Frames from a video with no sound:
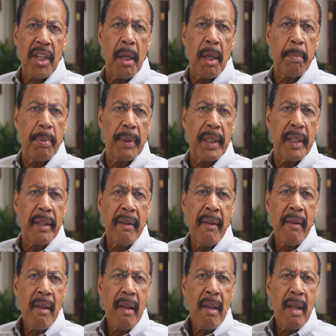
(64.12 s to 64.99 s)

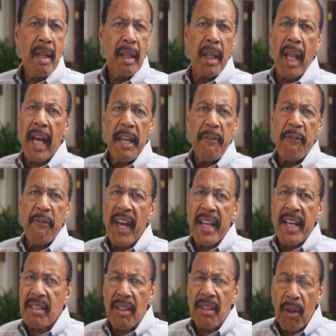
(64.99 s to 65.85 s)
company, life
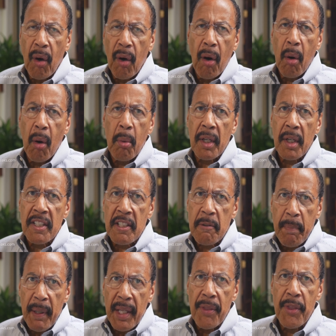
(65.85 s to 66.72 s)
hasn't
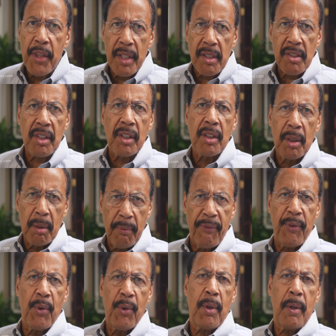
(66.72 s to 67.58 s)
always been this
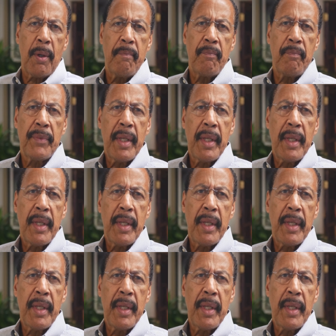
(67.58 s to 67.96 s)
good for him.